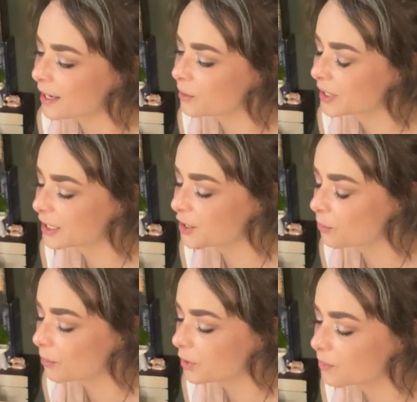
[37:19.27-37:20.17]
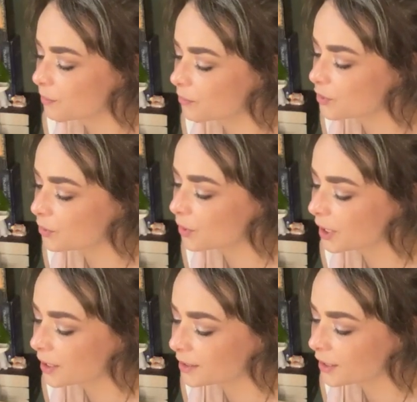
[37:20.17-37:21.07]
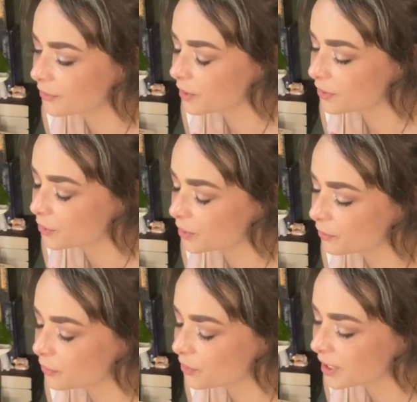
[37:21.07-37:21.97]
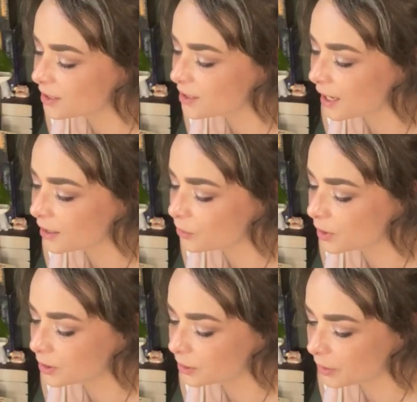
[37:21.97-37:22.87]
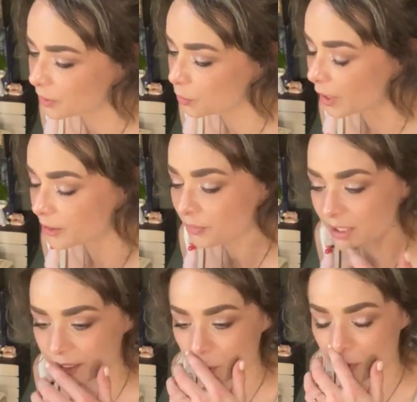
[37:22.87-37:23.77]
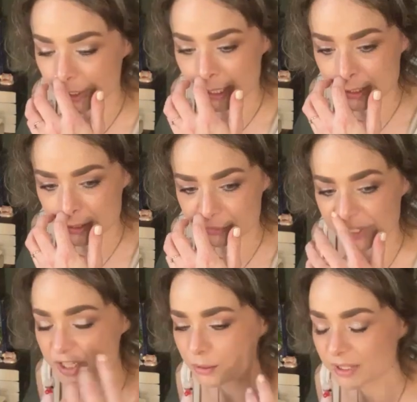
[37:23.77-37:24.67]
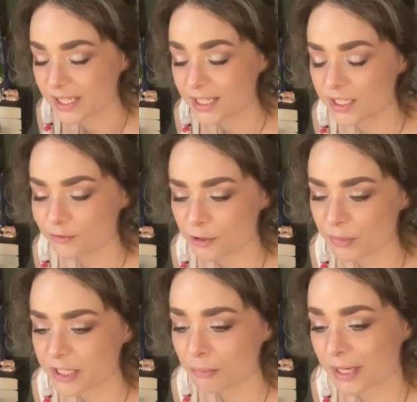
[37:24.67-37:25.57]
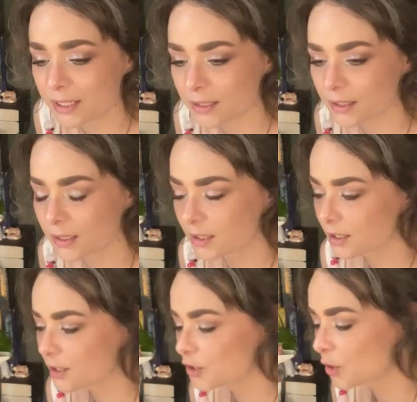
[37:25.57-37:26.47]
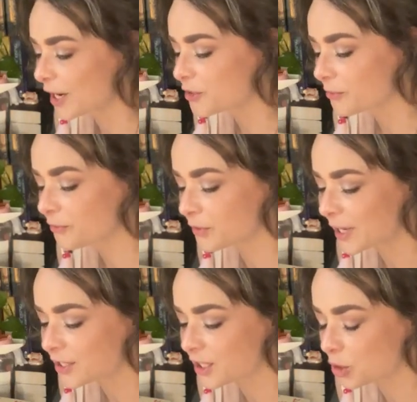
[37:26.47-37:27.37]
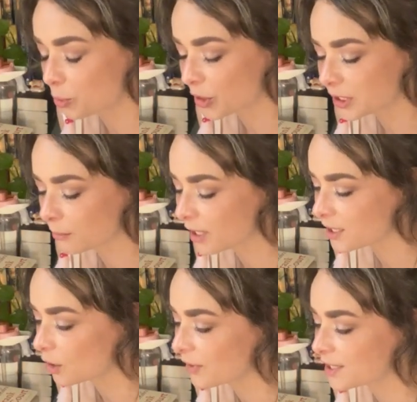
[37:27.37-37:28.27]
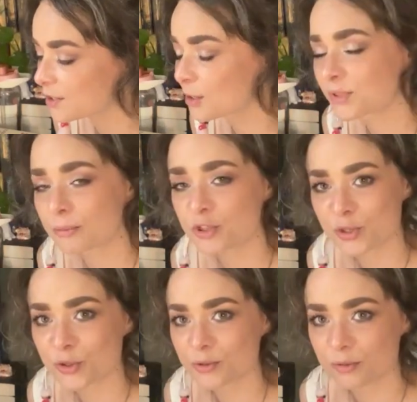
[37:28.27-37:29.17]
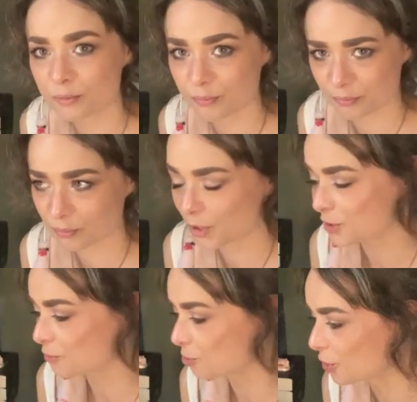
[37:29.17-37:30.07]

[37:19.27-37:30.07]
want to do a few things that will, one, be reasonably easy for me to make, so I don't feel as disappointed in myself as I sometimes do because of the